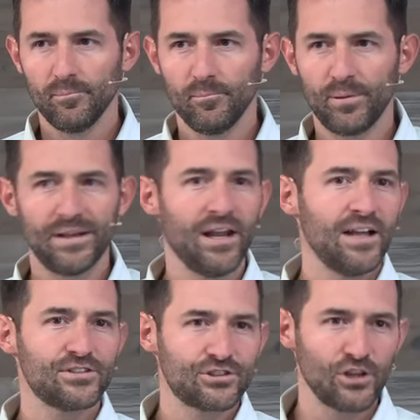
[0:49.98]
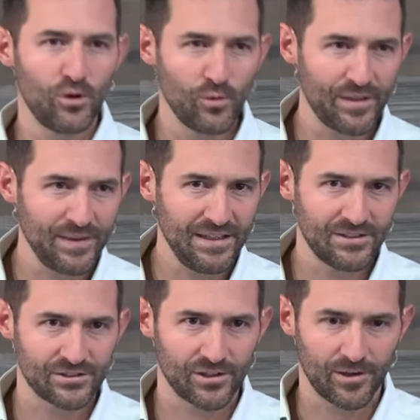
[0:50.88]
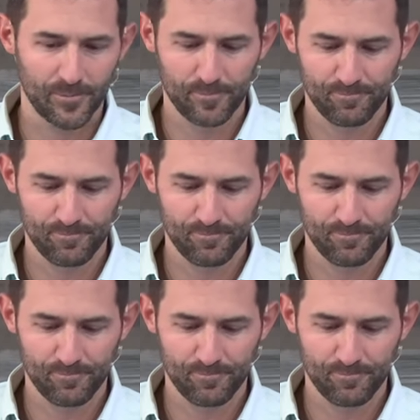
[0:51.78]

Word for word: But not so with Easter.